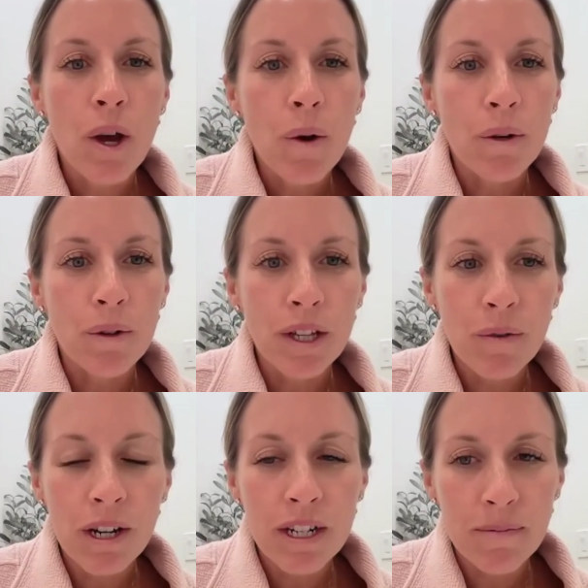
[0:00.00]
we really
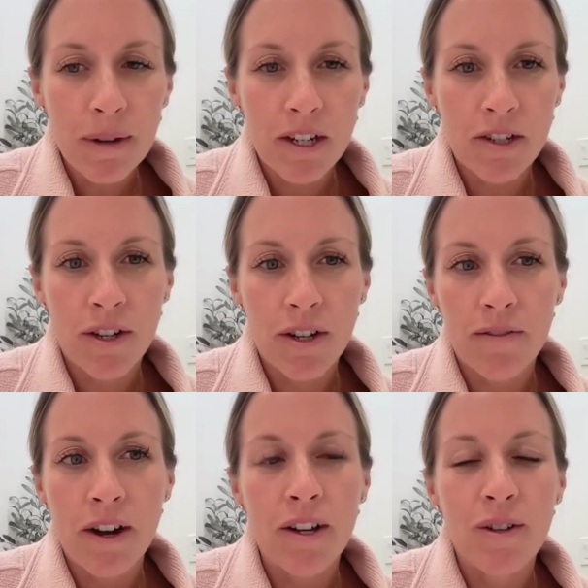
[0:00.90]
wanted to make sure that our
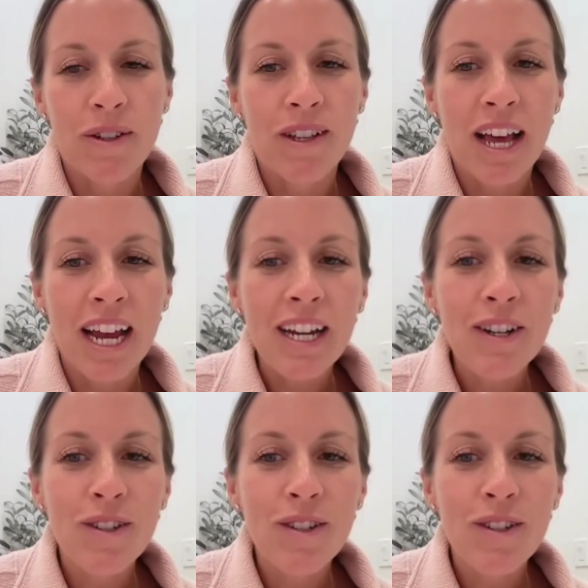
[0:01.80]
values aligned.